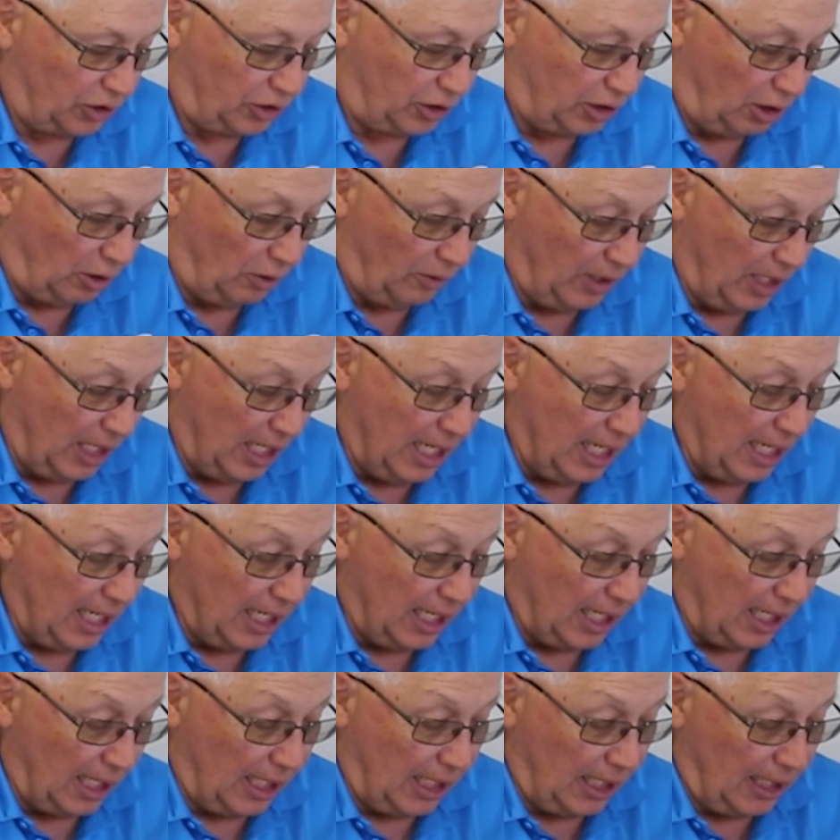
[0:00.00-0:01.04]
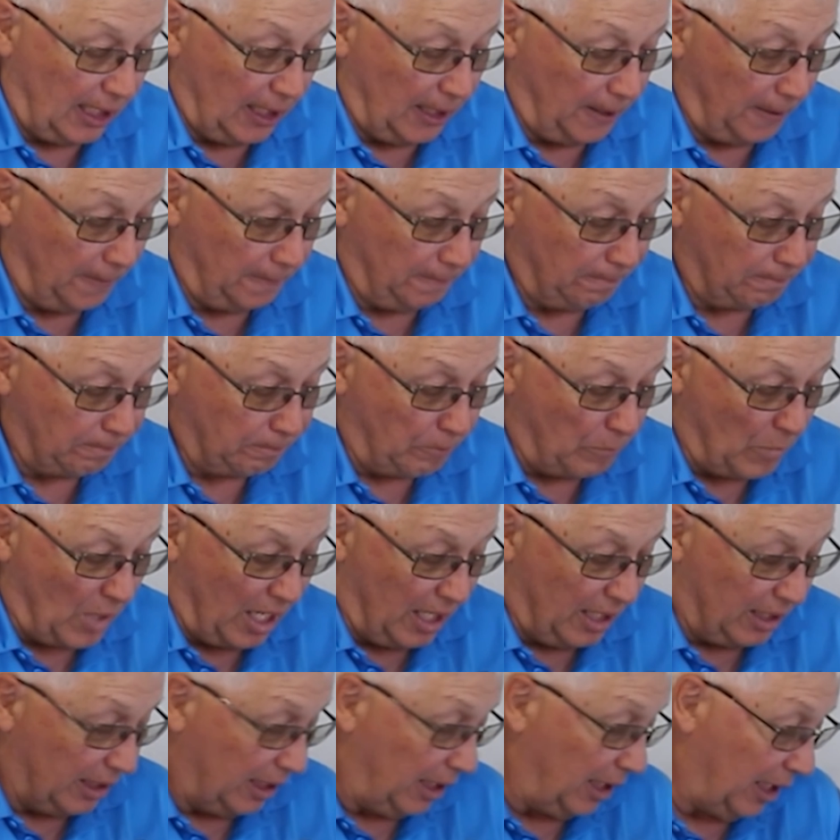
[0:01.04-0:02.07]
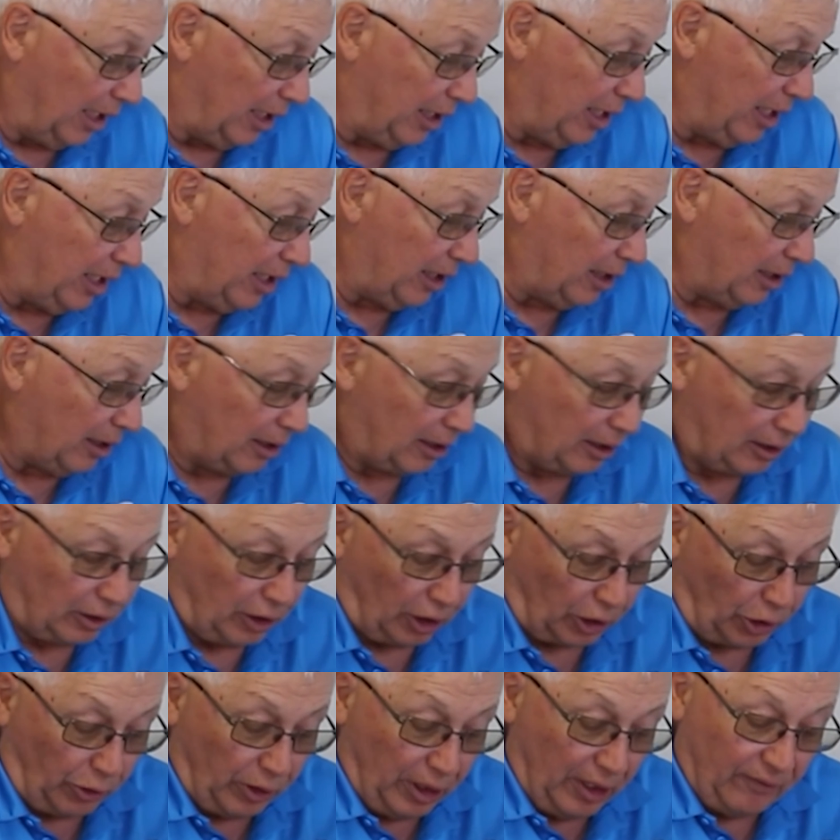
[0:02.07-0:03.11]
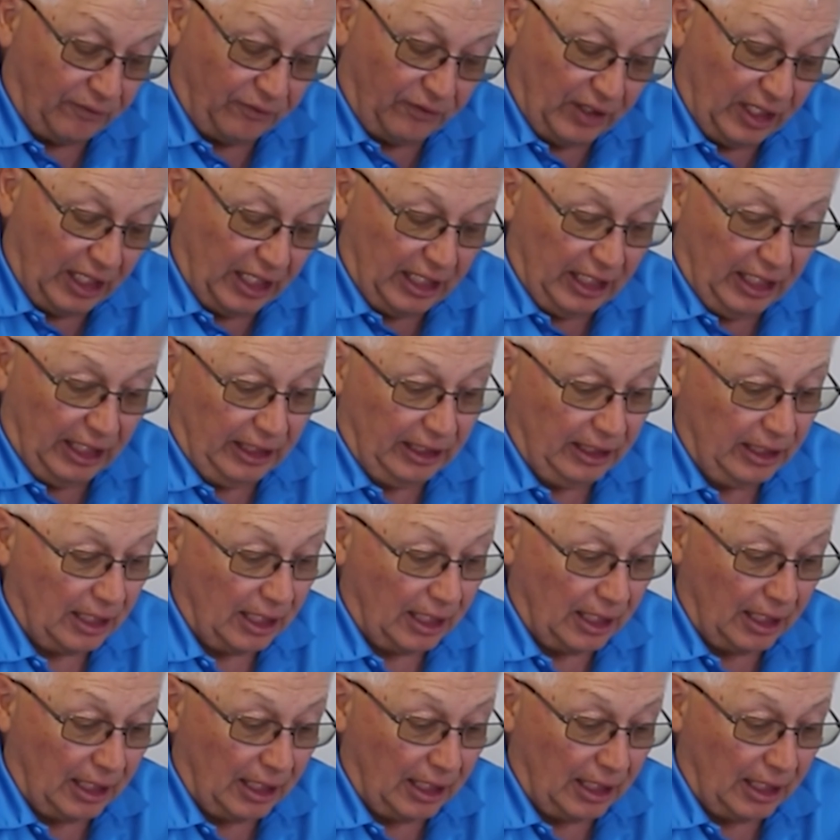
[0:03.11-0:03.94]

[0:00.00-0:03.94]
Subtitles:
So, and then the creep feeding,